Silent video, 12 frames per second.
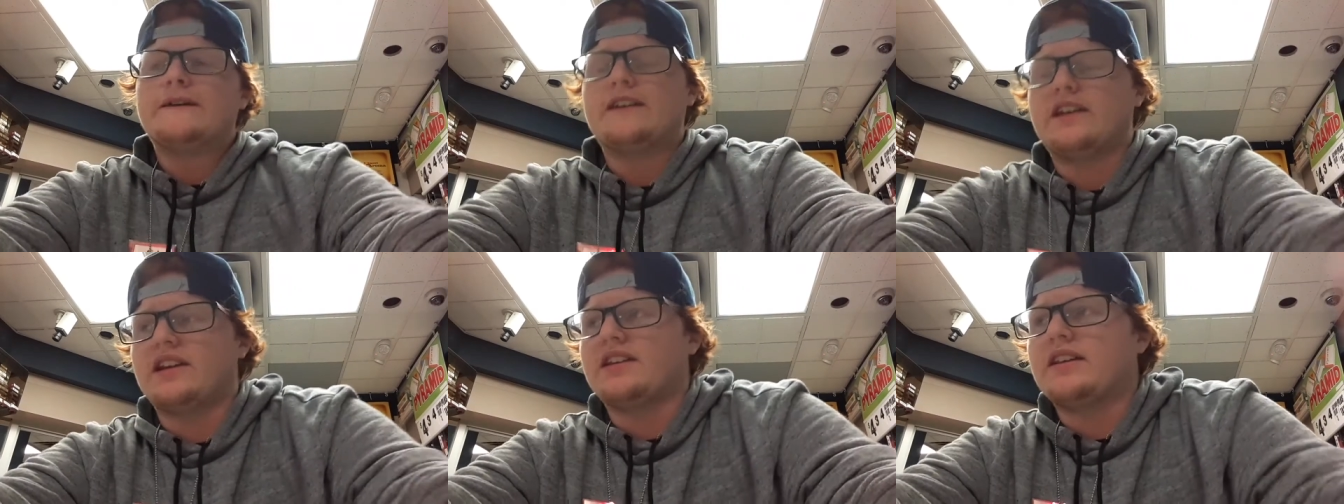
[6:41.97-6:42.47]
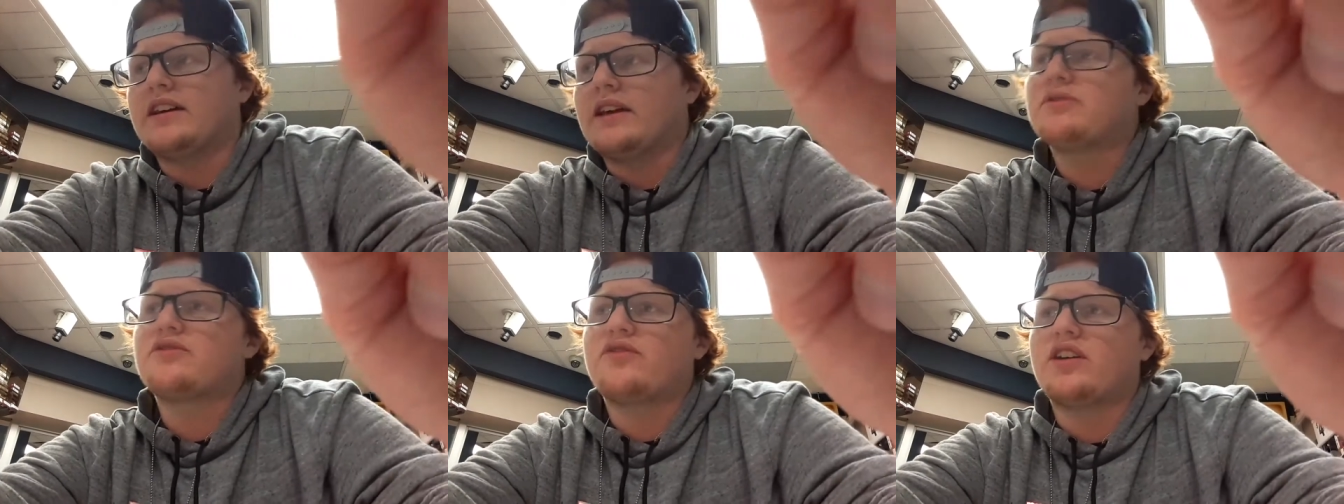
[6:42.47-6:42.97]
and uh, that
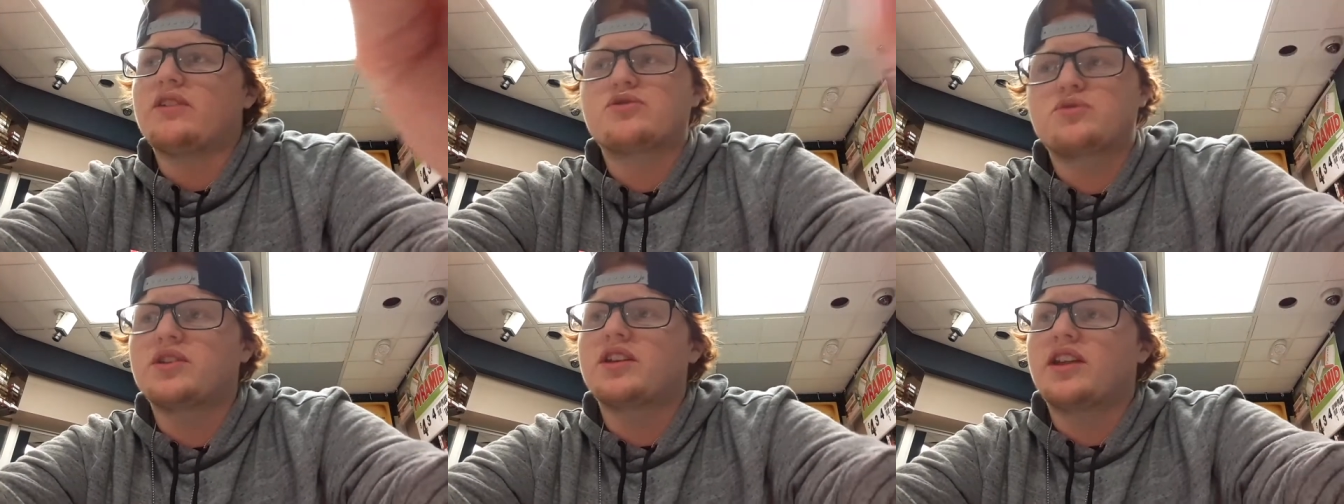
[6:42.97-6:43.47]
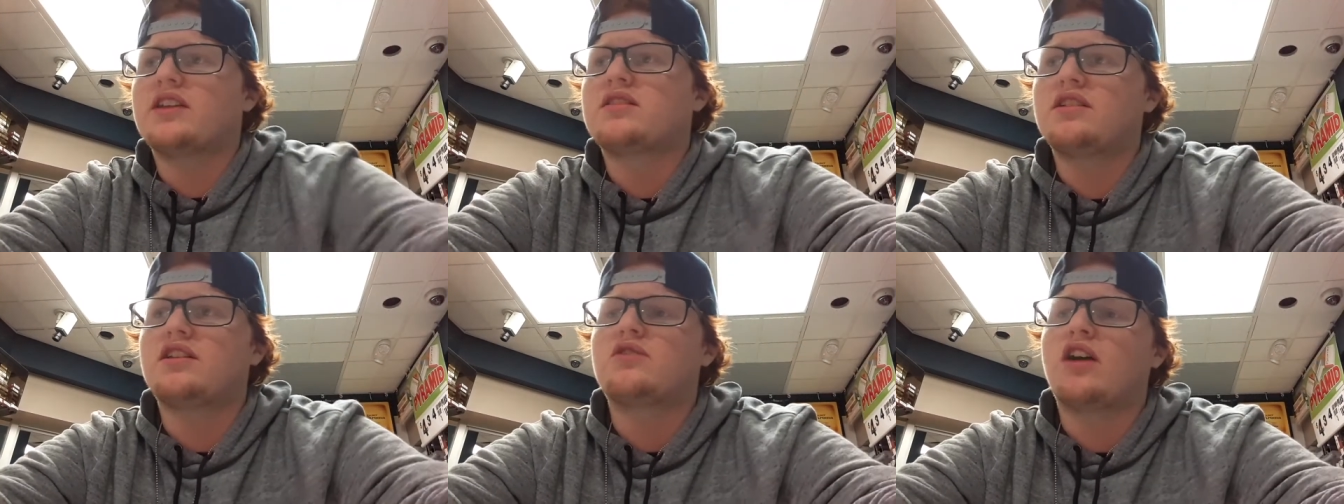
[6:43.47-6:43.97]
was fun. It was really nice
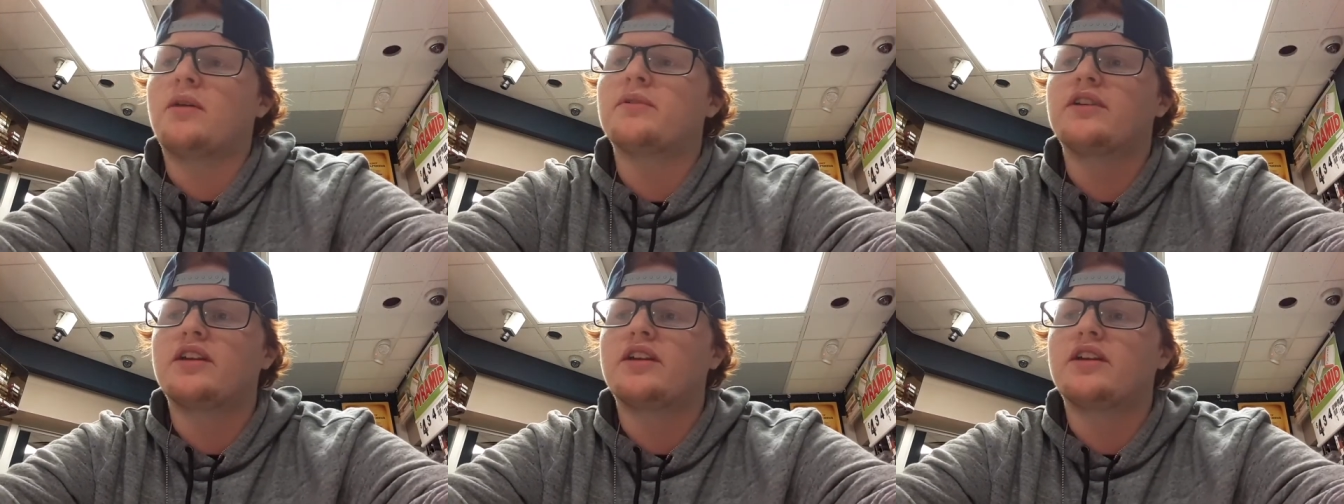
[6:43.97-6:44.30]
seeing Robert.